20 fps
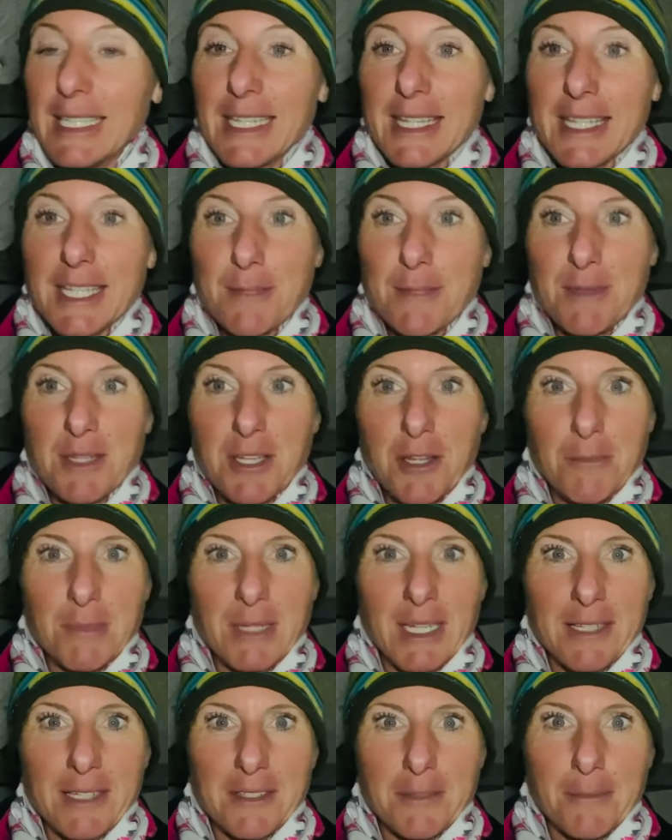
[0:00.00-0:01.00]
There's been nobody
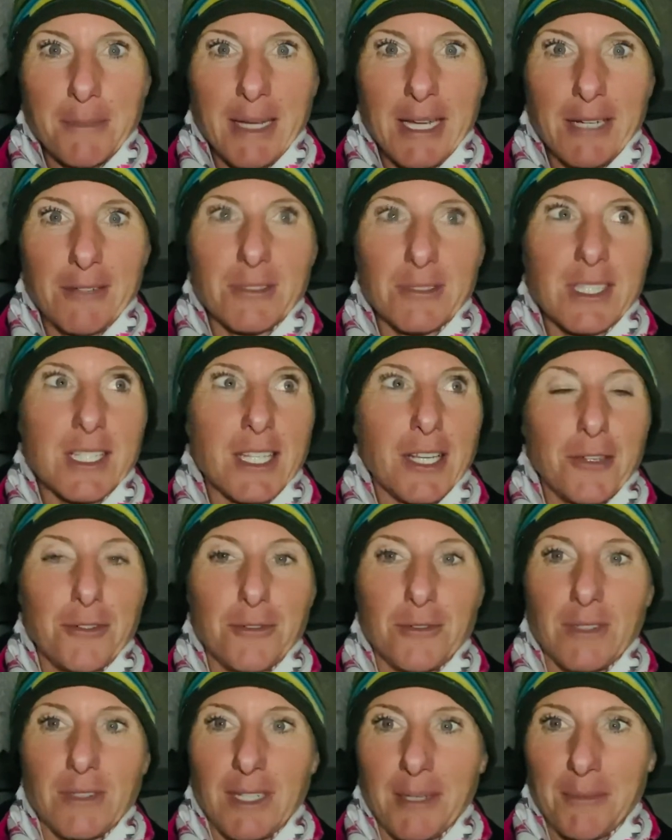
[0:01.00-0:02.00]
else about, so
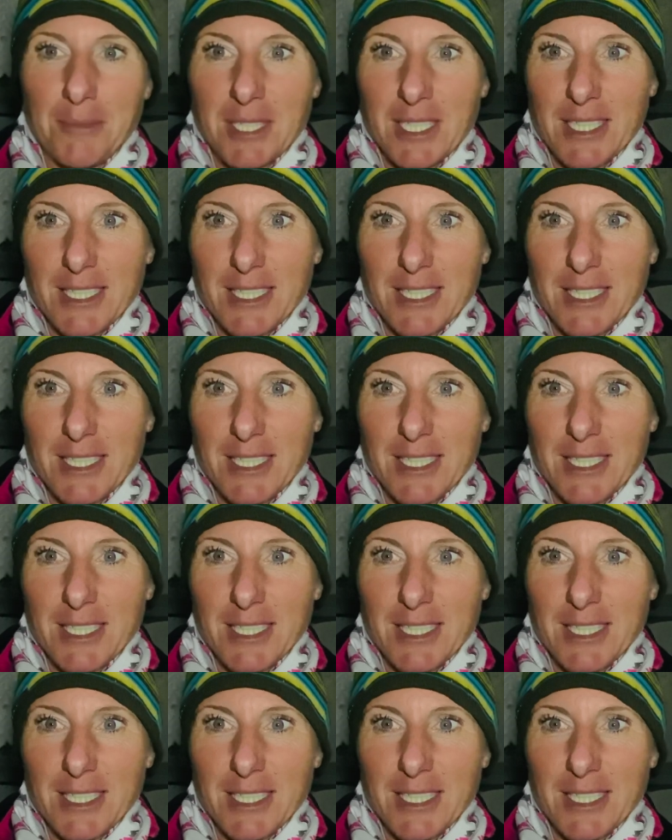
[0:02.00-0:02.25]
I'm going